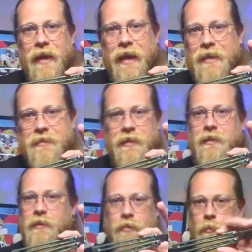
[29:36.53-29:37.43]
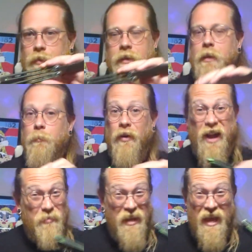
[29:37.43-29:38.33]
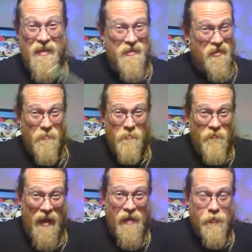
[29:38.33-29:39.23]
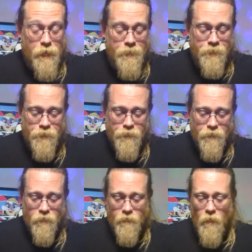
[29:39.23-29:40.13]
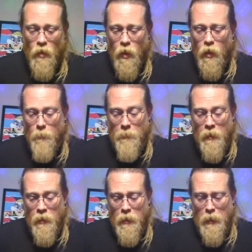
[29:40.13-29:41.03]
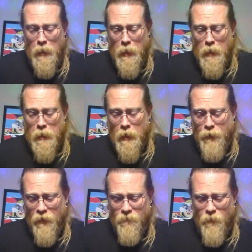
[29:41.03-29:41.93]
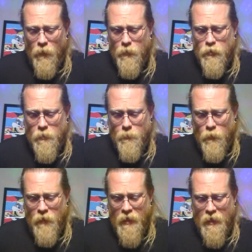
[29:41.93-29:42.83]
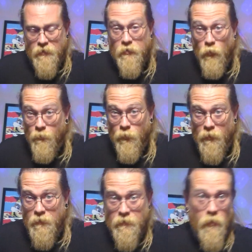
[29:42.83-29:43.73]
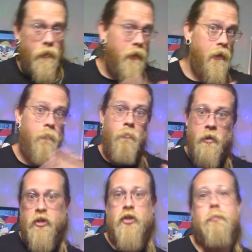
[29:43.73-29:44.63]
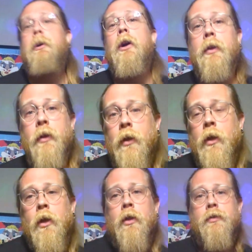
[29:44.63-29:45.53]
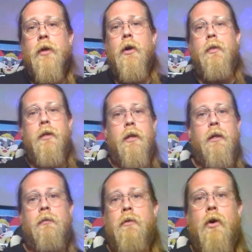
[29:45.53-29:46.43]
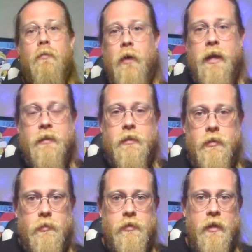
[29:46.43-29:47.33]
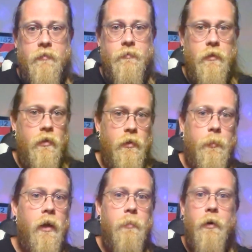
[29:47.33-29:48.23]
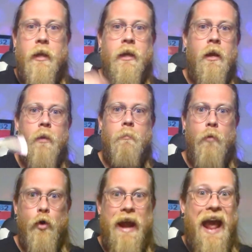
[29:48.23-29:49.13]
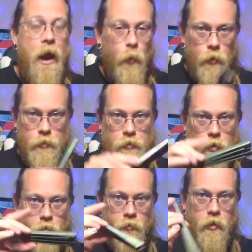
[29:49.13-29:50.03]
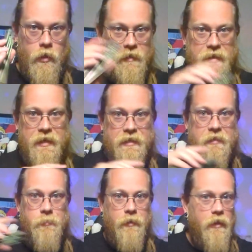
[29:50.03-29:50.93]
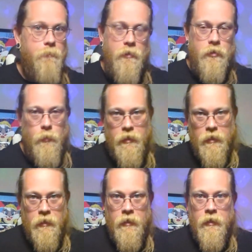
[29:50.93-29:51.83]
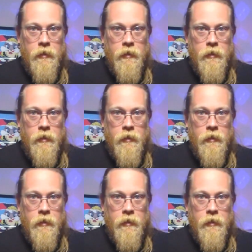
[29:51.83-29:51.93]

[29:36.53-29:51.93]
has anything to do with it. It probably has some factor. I think Fellowship only has 2 employees, so again, much smaller. So the overhead to do stuff, you know, they're probably putting in more hours overall. It's not split up between